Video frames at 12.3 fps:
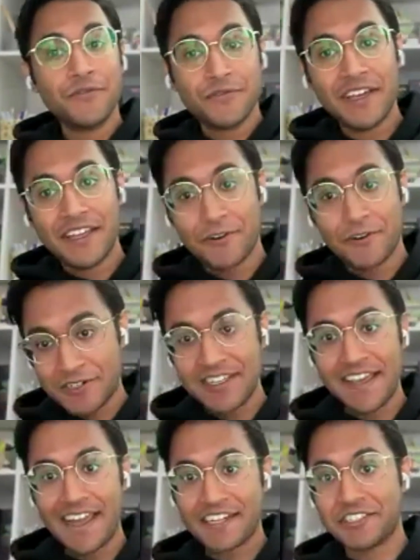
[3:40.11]
in order to
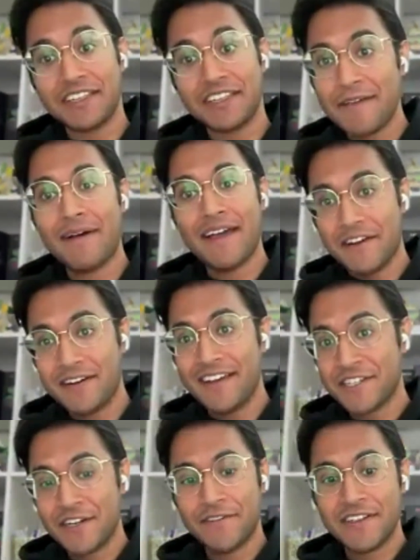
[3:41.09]
actually get my internet
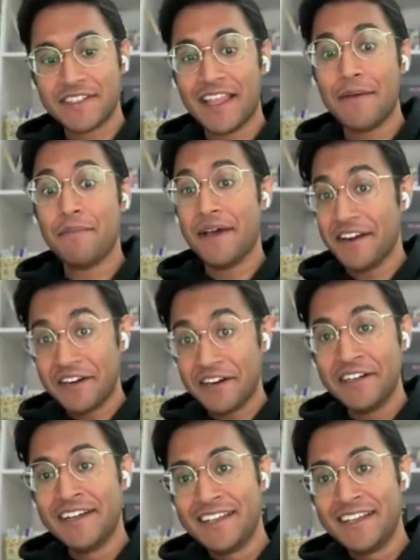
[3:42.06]
service a lot better.